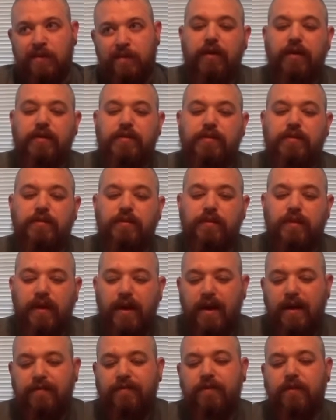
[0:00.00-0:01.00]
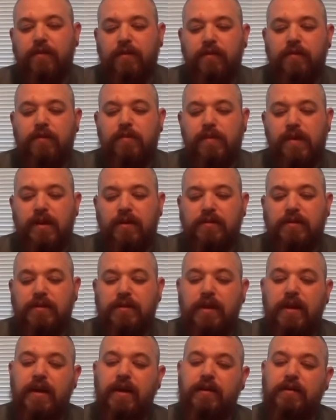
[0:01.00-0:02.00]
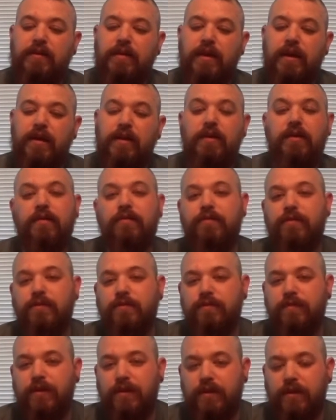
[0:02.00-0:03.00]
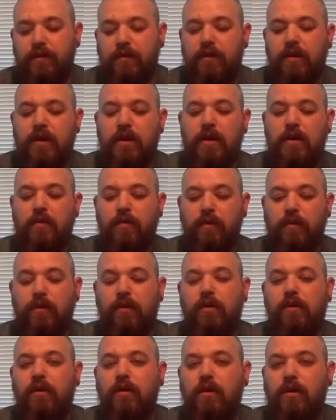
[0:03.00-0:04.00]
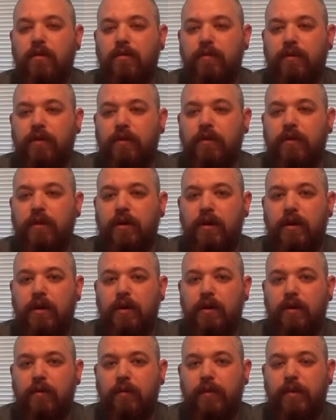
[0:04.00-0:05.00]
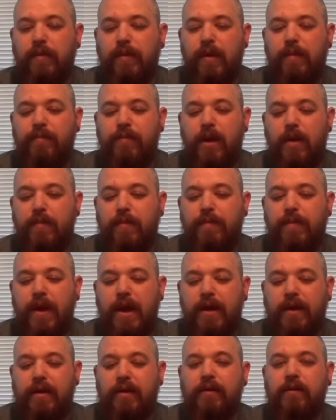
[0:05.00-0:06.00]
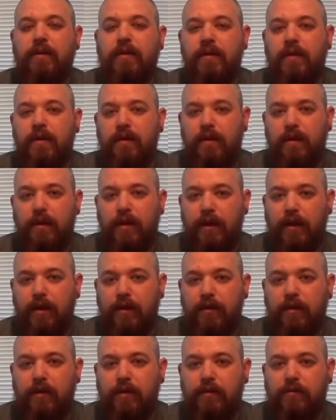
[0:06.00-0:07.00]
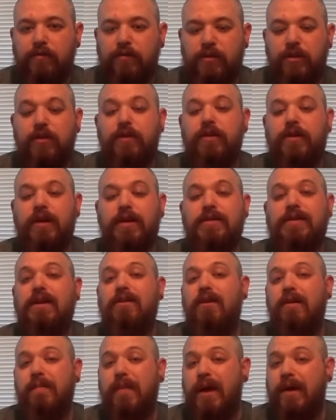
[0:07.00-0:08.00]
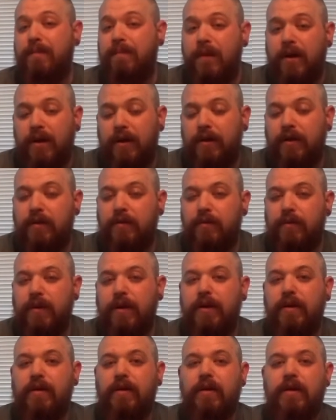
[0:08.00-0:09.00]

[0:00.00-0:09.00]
So you have to learn the balancing act, and in a future video we're going to go over a little bit about proper packing and show you guys how I pack mine anyway,